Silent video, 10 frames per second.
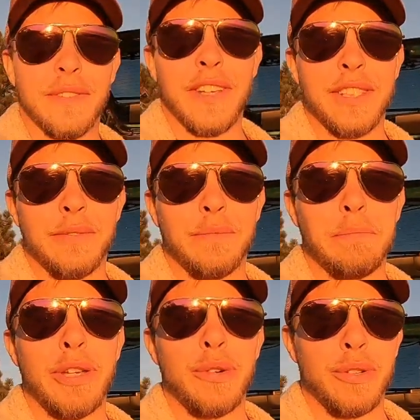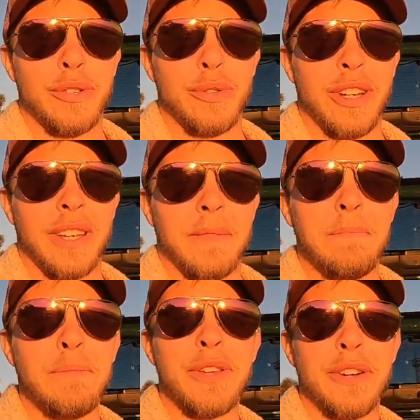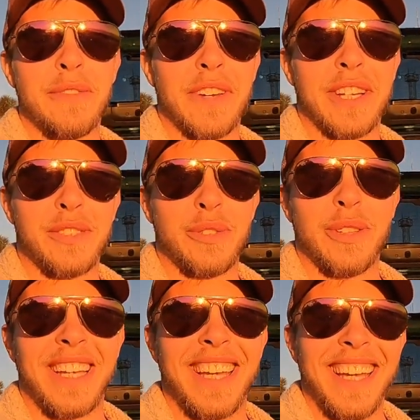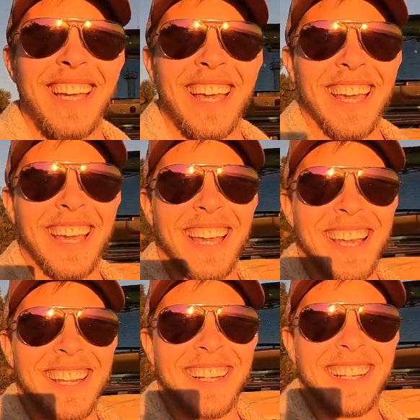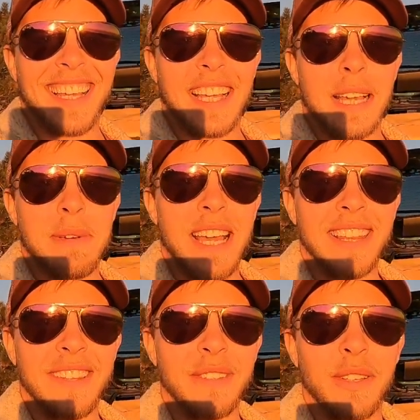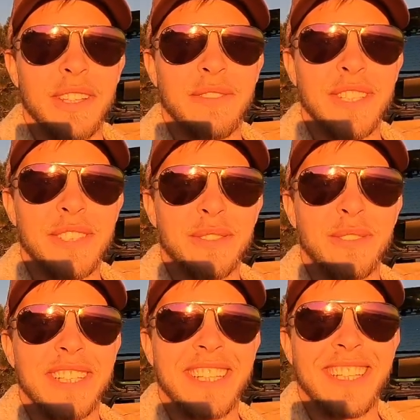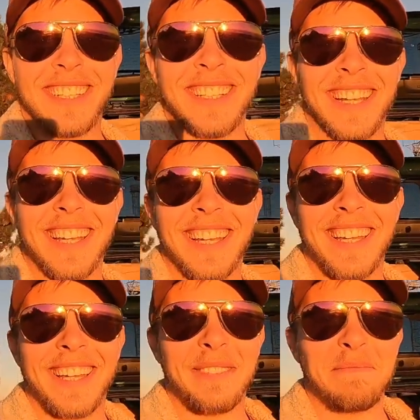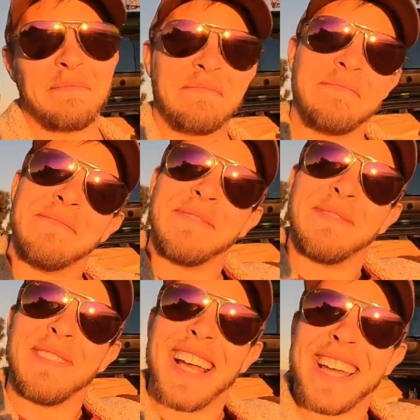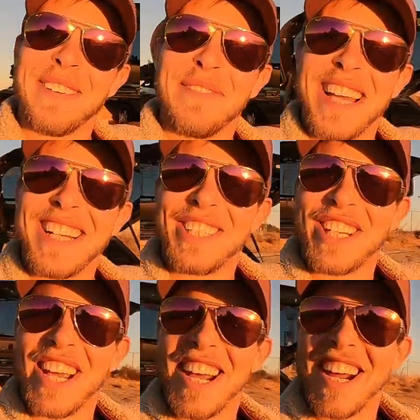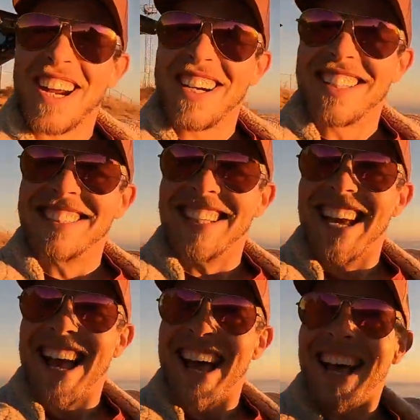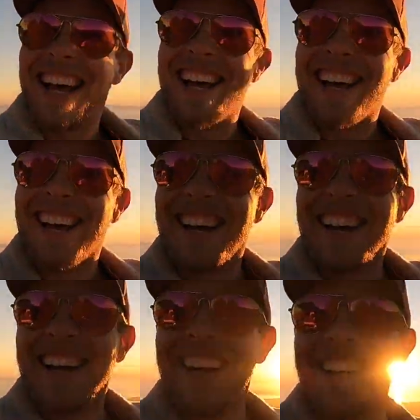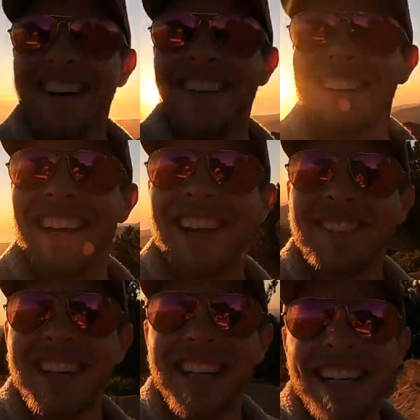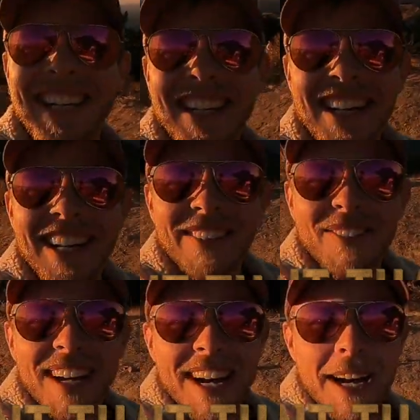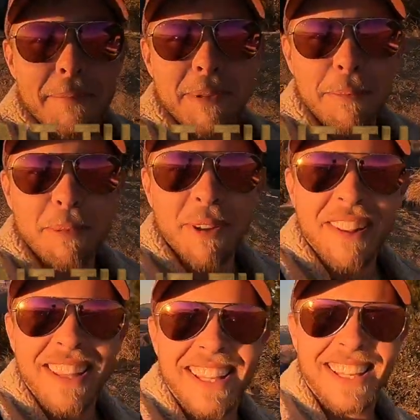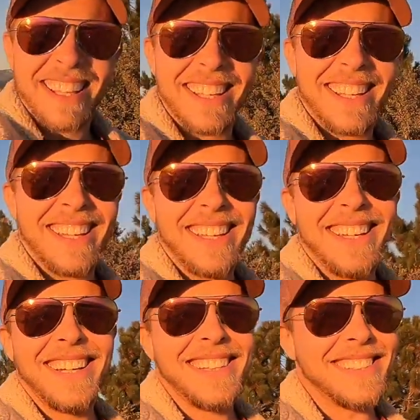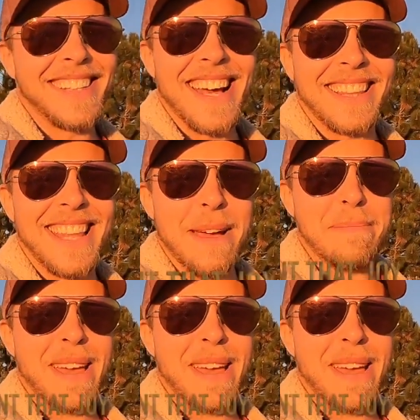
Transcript: is a face of pure joy. Pure fucking joy. And I got my little adventure rig here, and my adventures! Oh, I mean, come on, people. It's not that